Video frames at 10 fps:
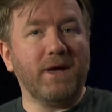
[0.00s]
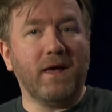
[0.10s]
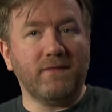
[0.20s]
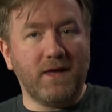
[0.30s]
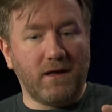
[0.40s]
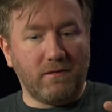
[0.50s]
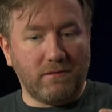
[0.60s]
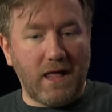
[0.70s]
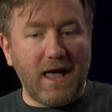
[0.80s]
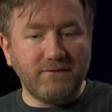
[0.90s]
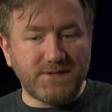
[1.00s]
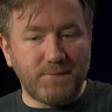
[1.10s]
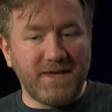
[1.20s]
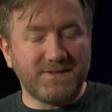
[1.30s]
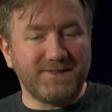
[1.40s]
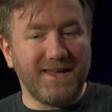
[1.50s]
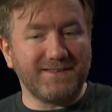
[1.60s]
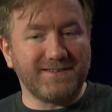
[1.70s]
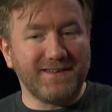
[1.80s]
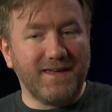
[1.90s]
and then a live space
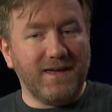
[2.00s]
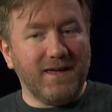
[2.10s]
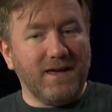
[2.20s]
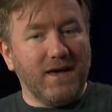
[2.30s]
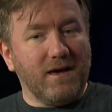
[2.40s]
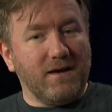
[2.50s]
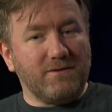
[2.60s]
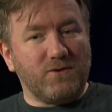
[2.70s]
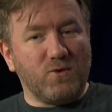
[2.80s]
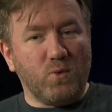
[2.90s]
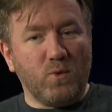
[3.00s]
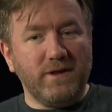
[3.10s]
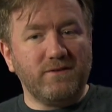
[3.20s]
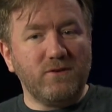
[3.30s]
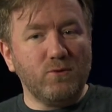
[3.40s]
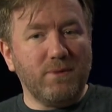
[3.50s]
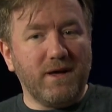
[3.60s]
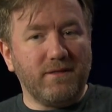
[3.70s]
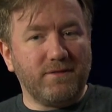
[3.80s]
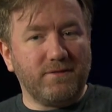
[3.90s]
that's 22 by